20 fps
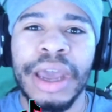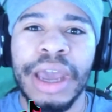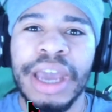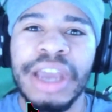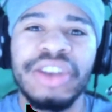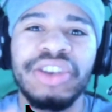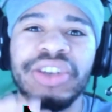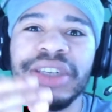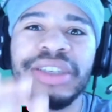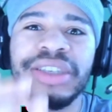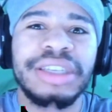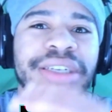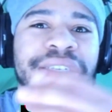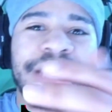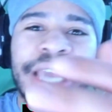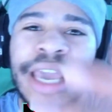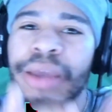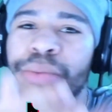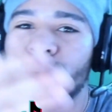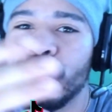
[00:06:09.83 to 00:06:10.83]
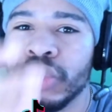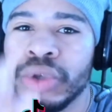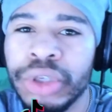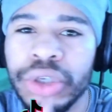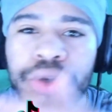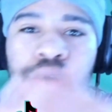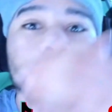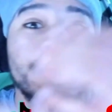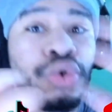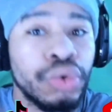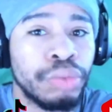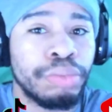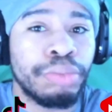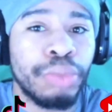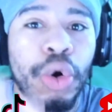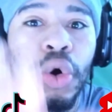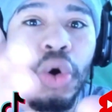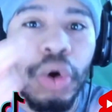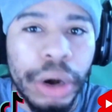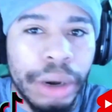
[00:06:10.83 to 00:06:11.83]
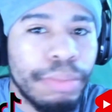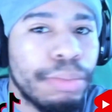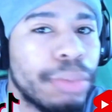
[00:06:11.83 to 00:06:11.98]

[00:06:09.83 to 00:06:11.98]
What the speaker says: It just disables you more and